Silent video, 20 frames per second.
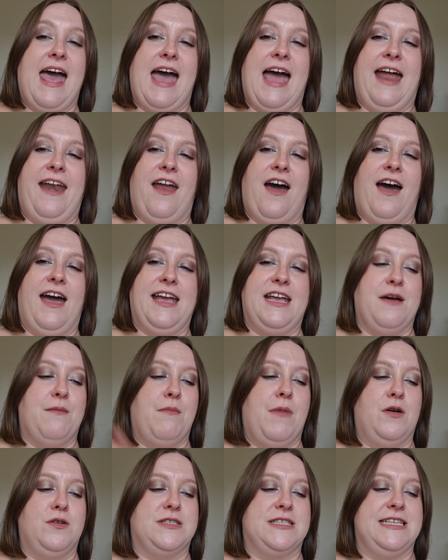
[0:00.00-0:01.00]
and I can
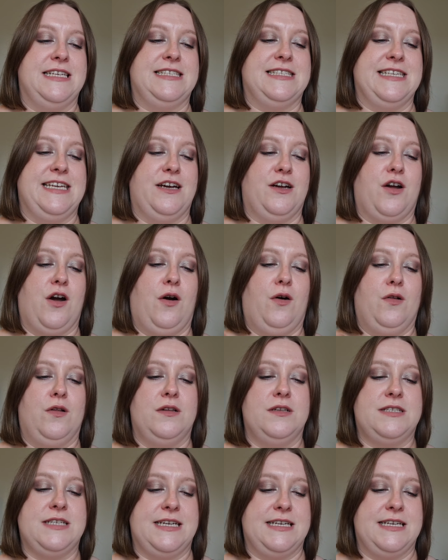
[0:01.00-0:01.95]
mostly see a gold.